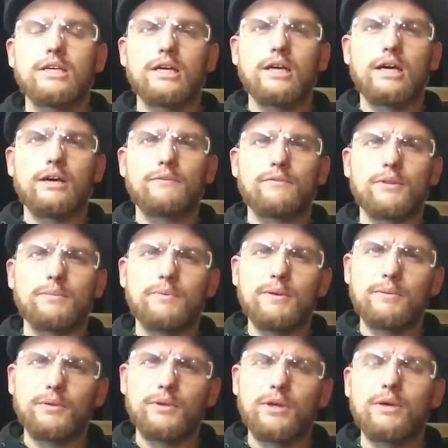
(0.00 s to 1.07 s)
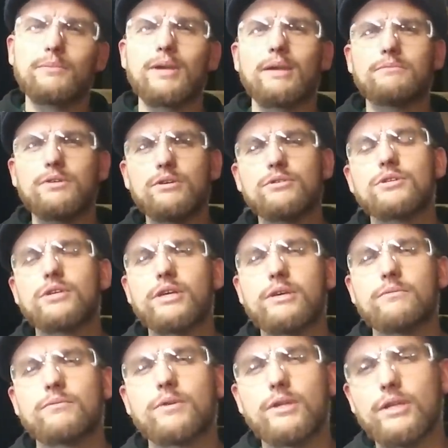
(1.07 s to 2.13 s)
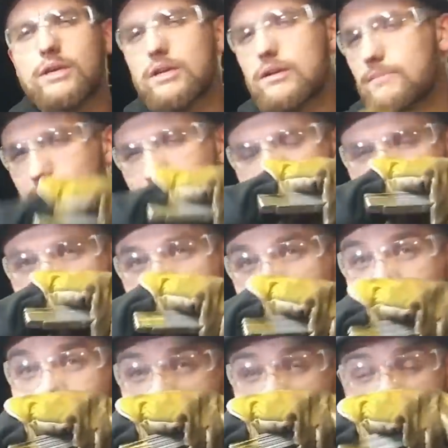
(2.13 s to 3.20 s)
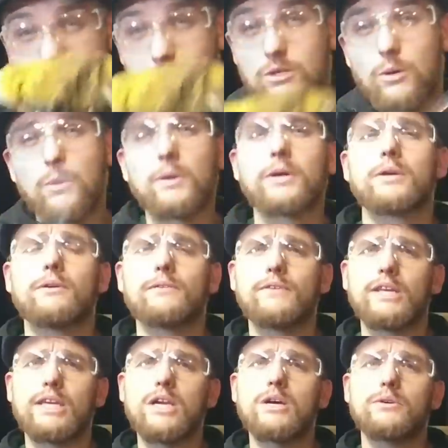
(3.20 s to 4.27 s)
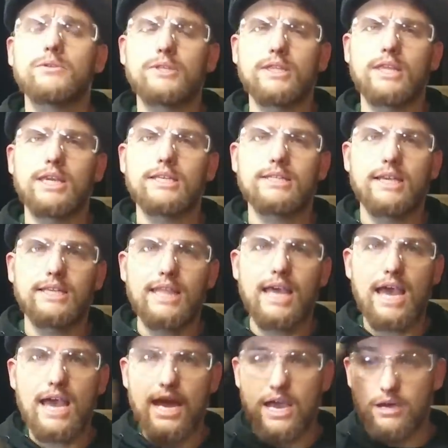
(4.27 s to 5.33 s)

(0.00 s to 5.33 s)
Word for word: Uh, for the people who know me, I'm usually really good about doing tutorial videos and things like that,